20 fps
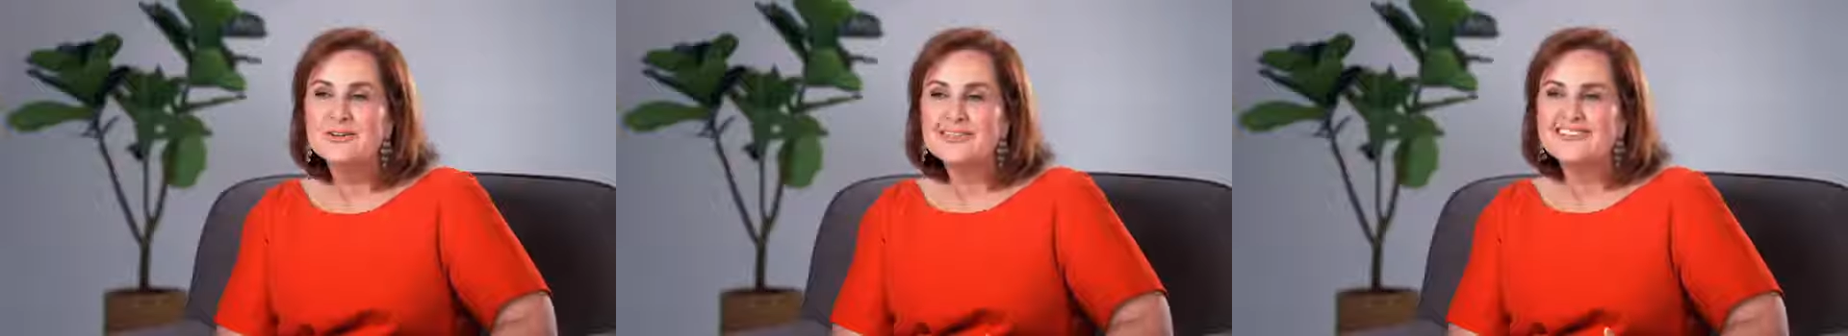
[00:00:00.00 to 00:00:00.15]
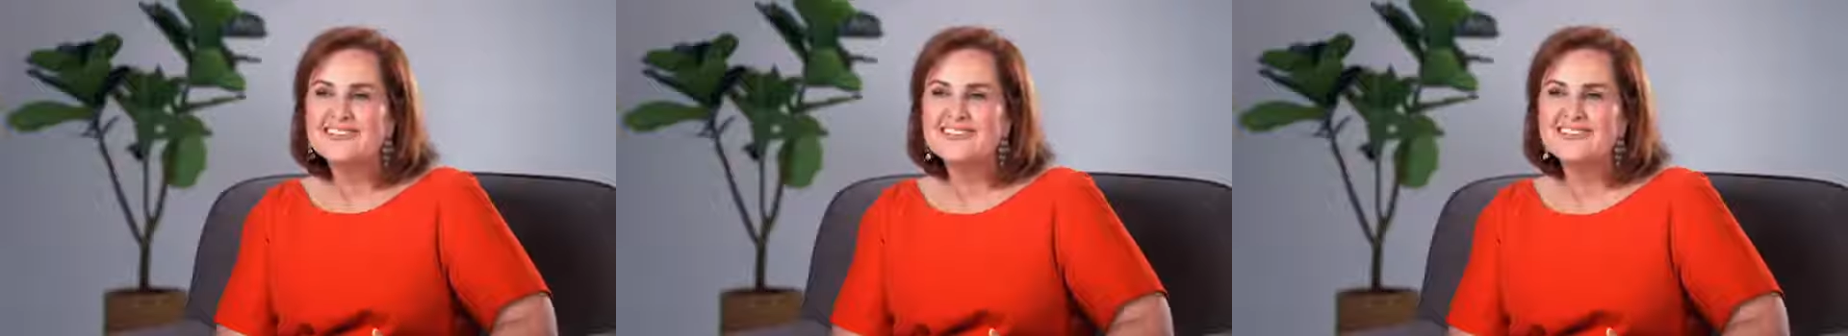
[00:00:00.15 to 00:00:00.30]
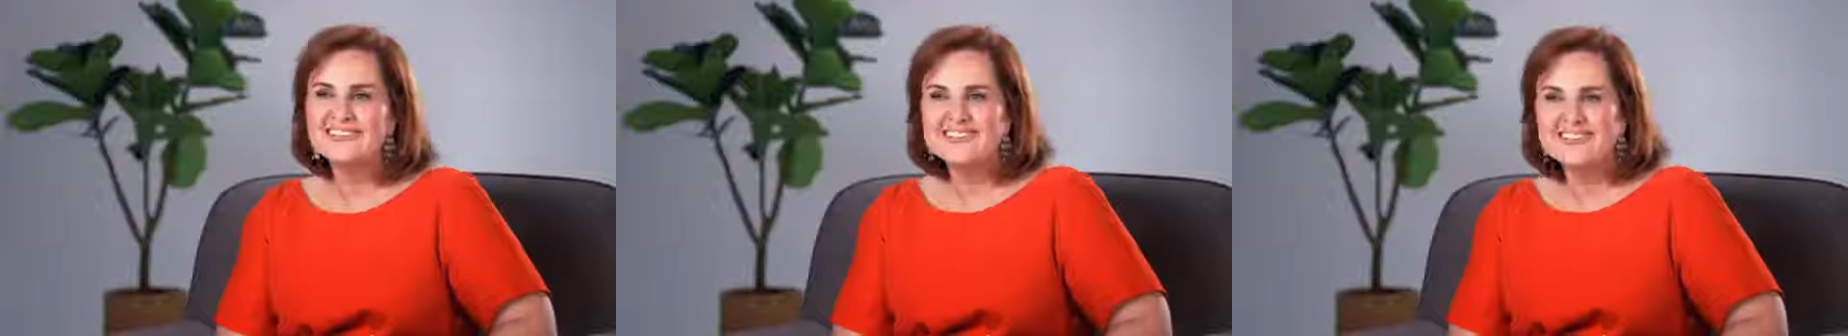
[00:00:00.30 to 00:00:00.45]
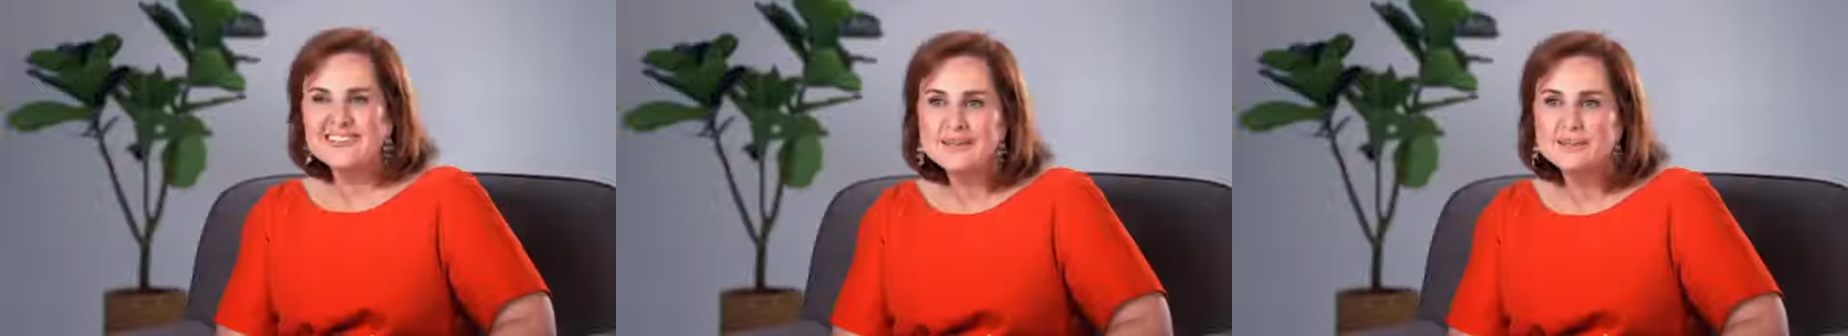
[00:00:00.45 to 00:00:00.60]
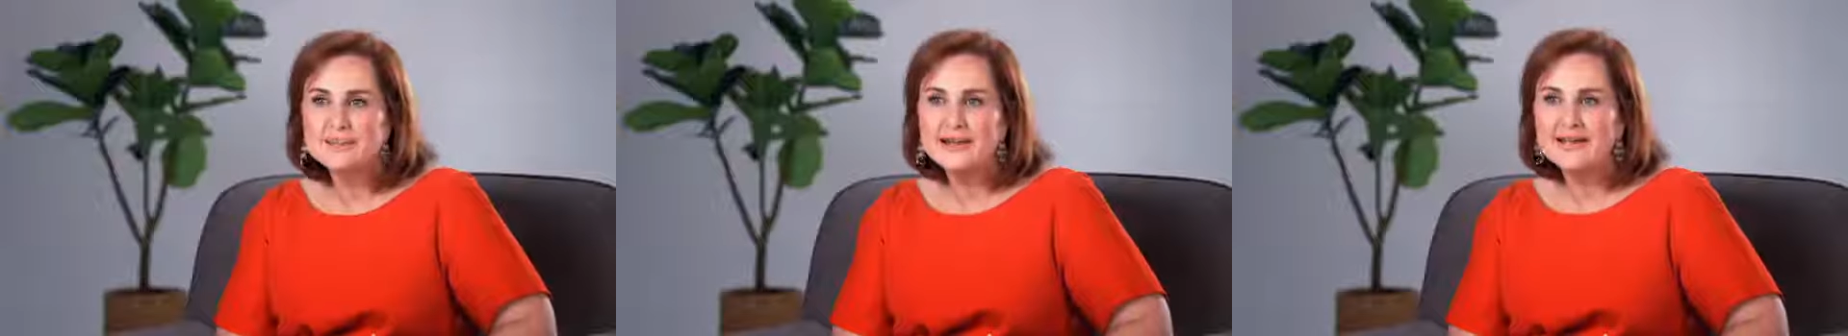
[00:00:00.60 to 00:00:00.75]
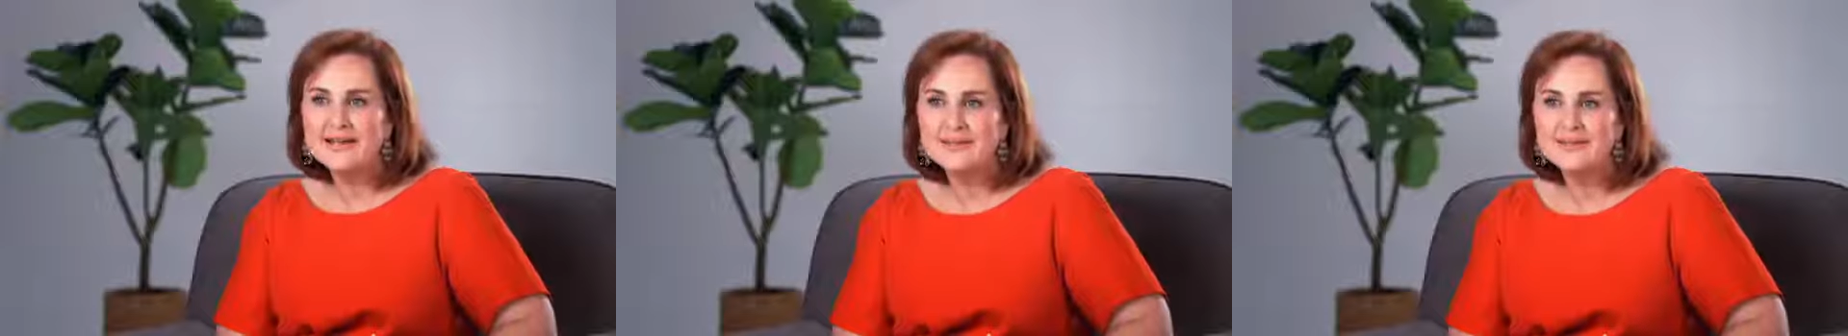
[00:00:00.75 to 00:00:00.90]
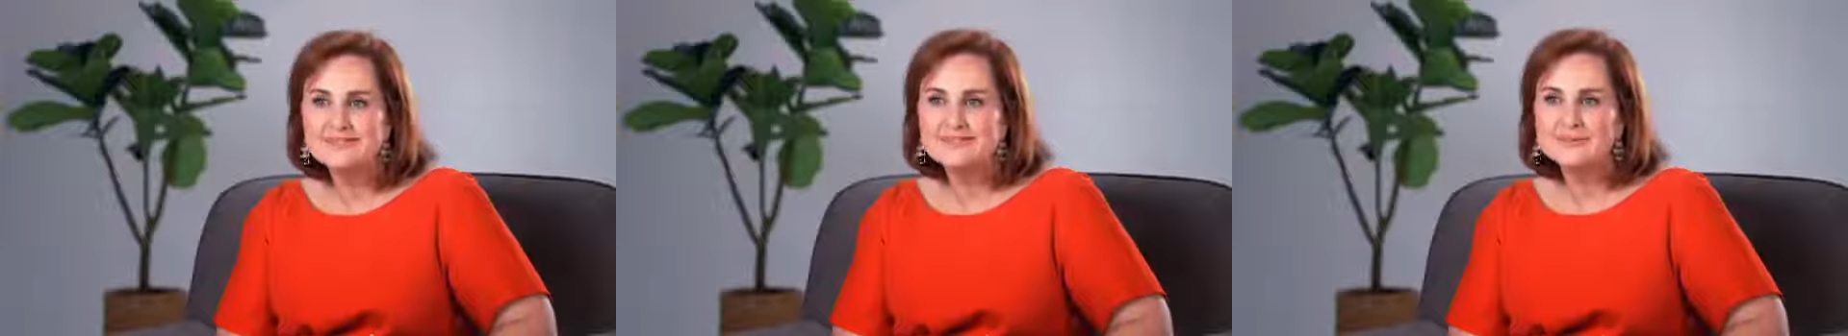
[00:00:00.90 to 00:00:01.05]
get to see
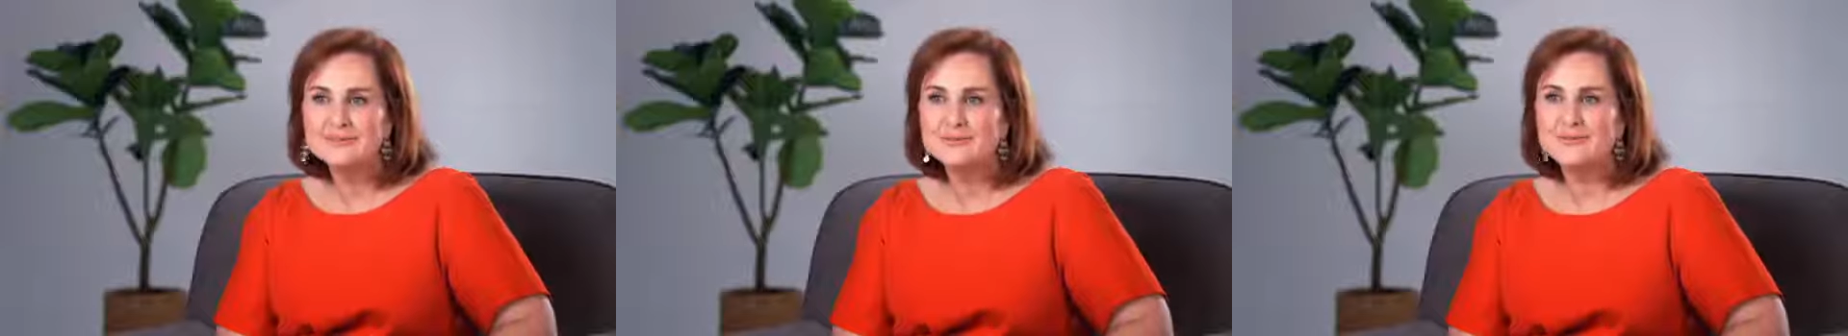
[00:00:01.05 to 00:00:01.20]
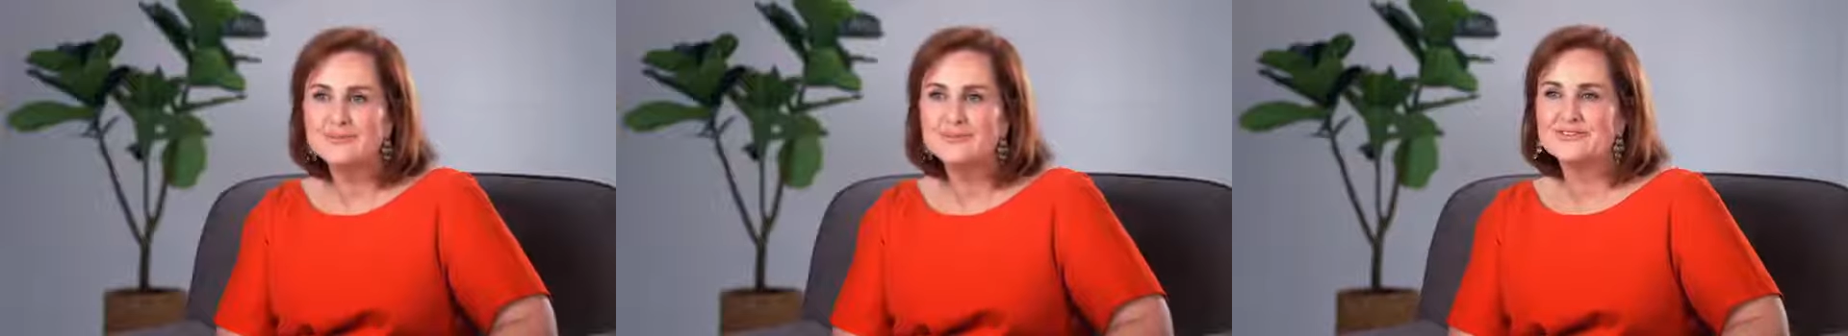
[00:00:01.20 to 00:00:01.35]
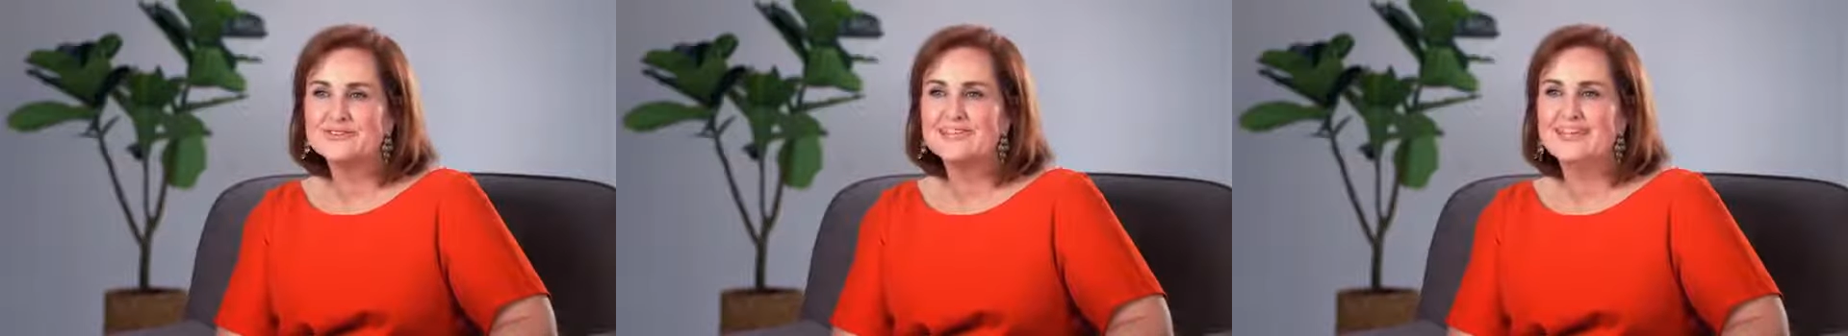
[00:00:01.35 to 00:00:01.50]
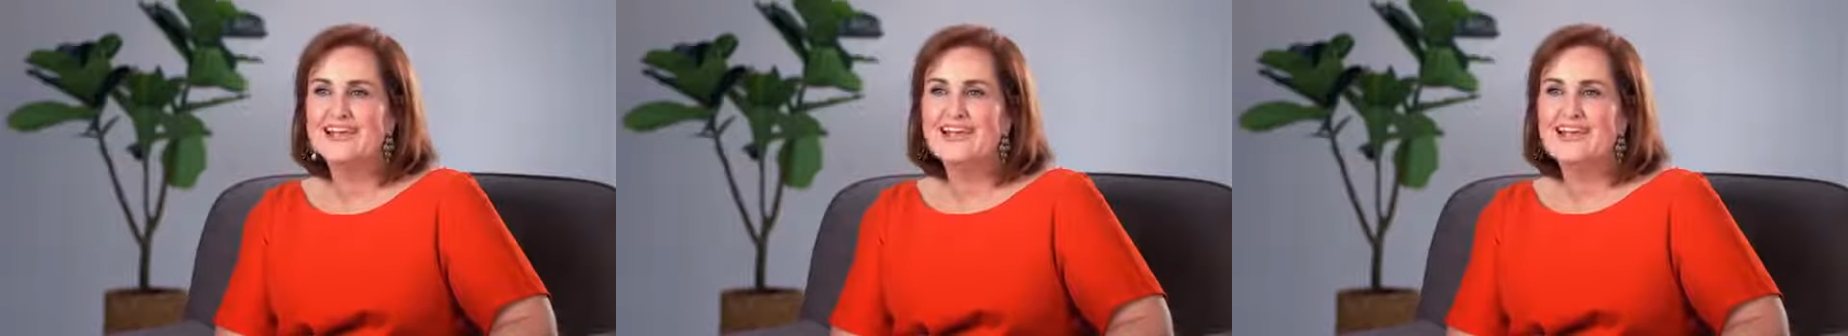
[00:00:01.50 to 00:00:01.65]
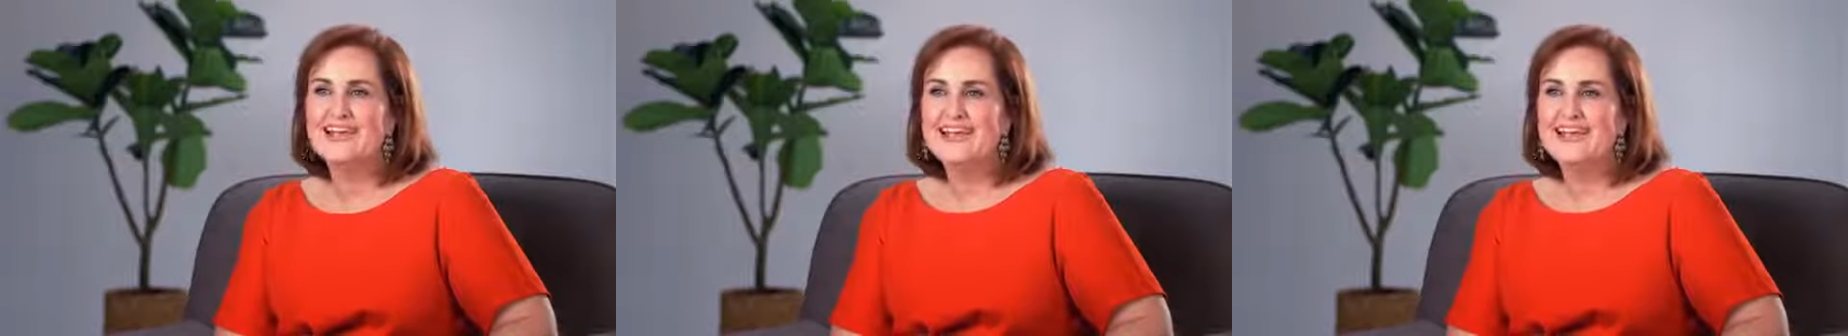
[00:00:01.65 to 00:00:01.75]
my customers.